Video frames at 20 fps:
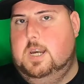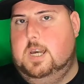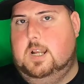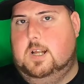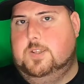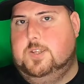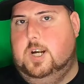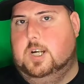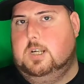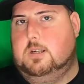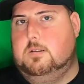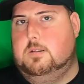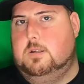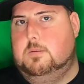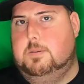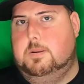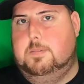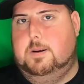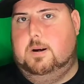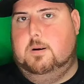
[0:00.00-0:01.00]
And I'll talk a
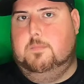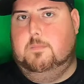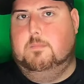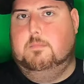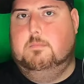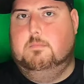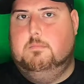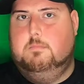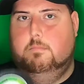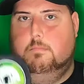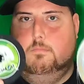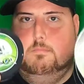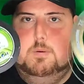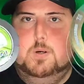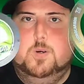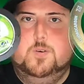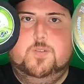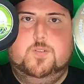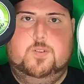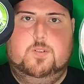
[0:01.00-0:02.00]
little bit about
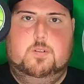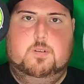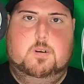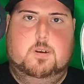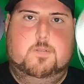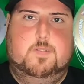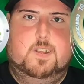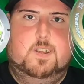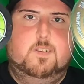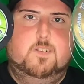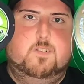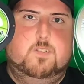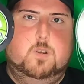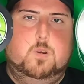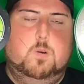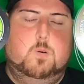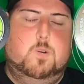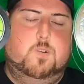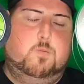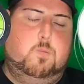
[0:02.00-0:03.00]
both of these
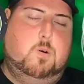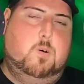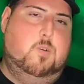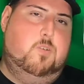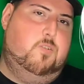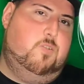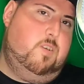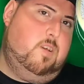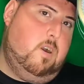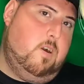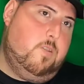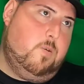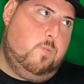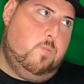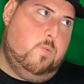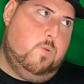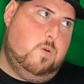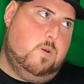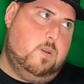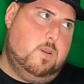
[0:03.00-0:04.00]
two, as well as the
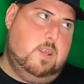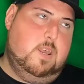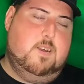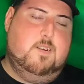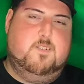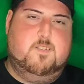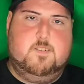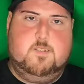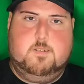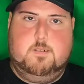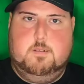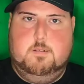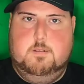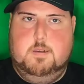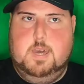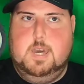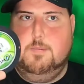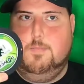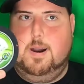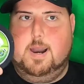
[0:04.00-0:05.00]
other one that is
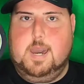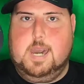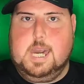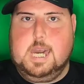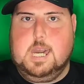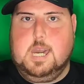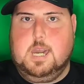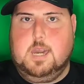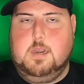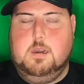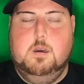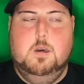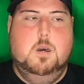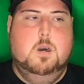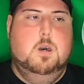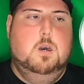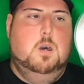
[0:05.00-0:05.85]
MIA.